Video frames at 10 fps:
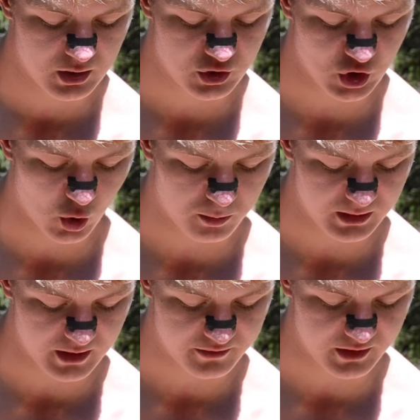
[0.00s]
Job
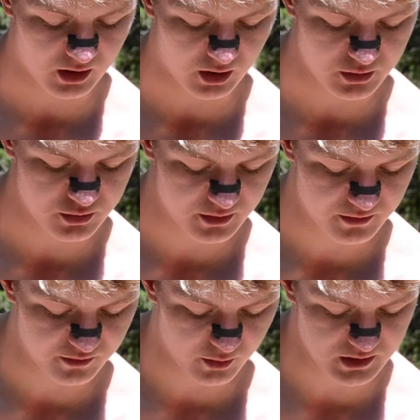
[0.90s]
lived a
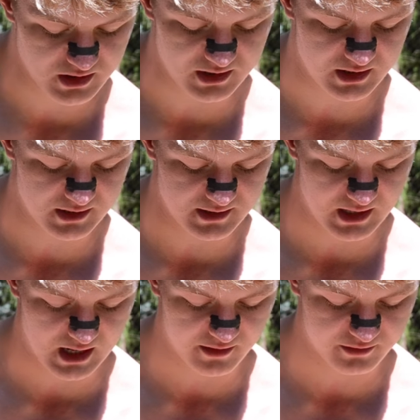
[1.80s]
140 years
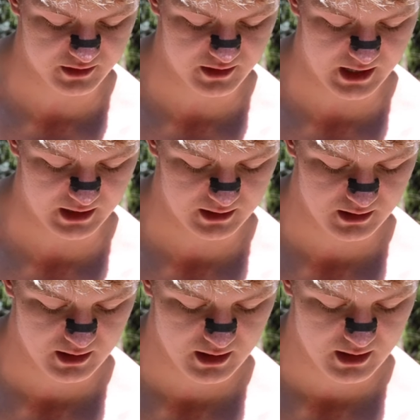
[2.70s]
after that
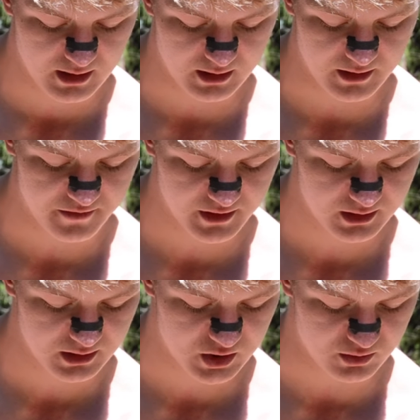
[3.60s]

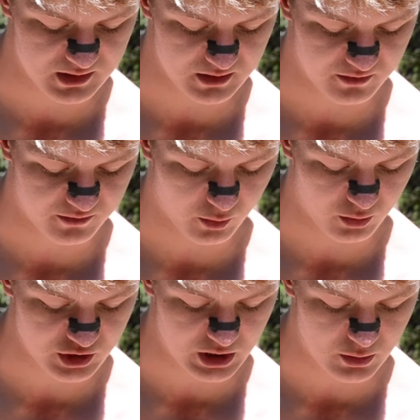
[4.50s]
living to see
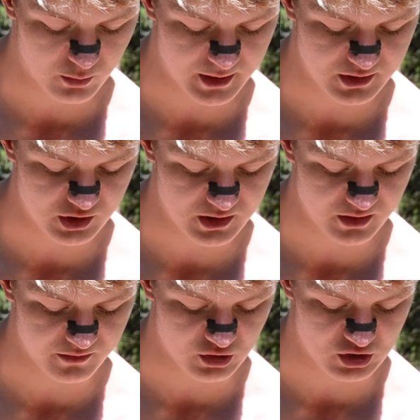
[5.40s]
four generations
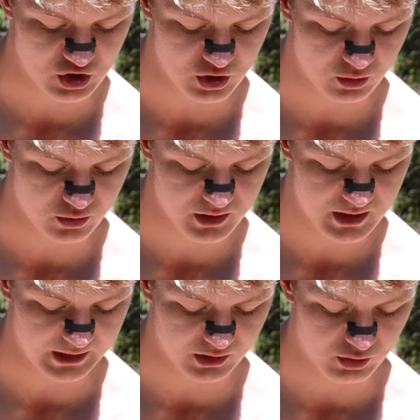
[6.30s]
of his children
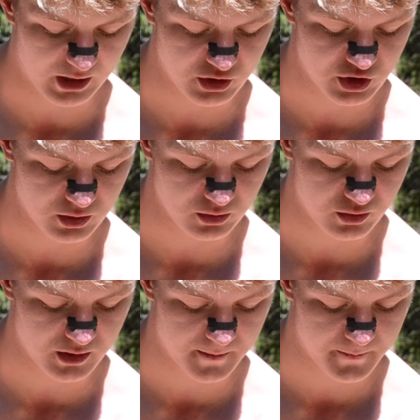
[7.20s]
and
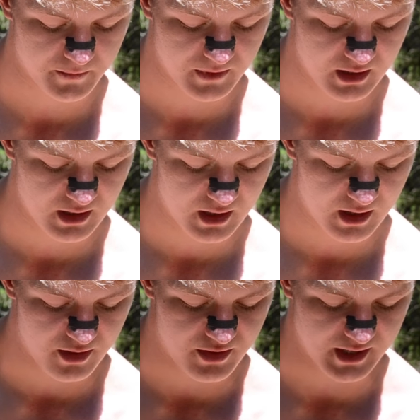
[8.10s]
grandchildren.
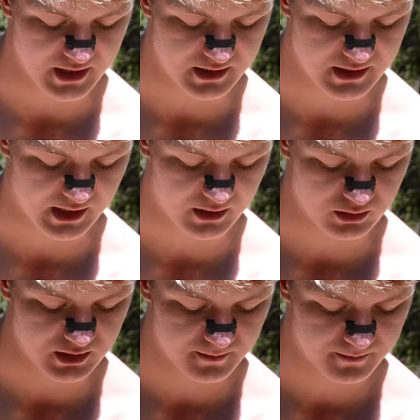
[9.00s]
Then he
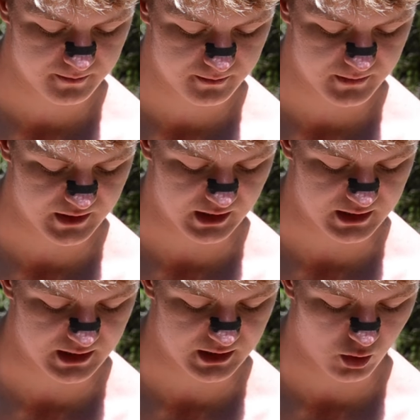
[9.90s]
died,
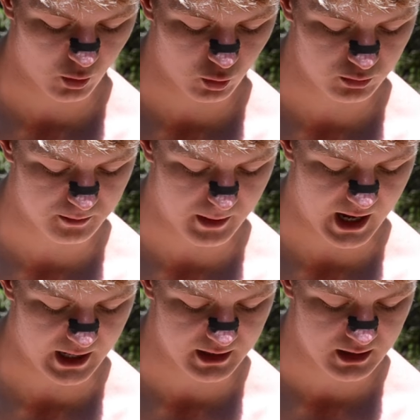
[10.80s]
died an old
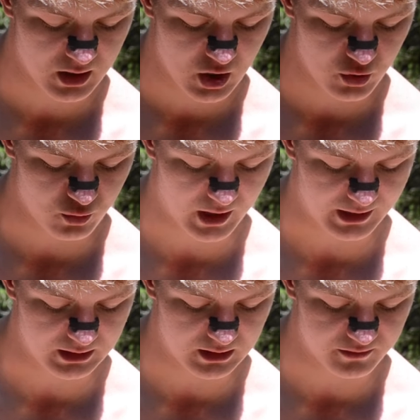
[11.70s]
man who
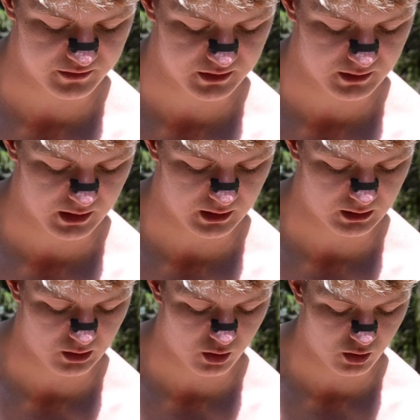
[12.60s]
had lived a
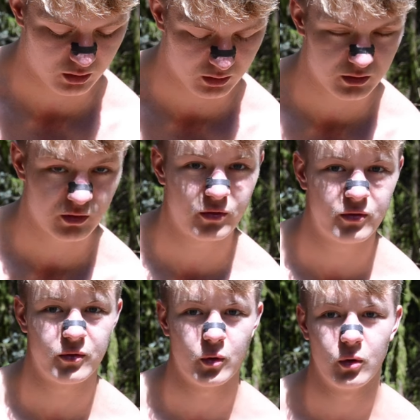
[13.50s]
long,
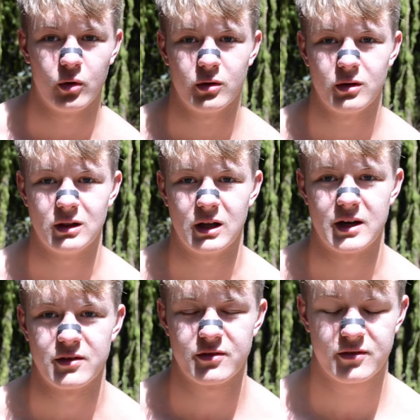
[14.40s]
full
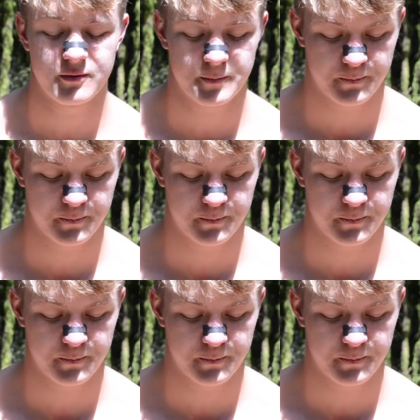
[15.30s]
life.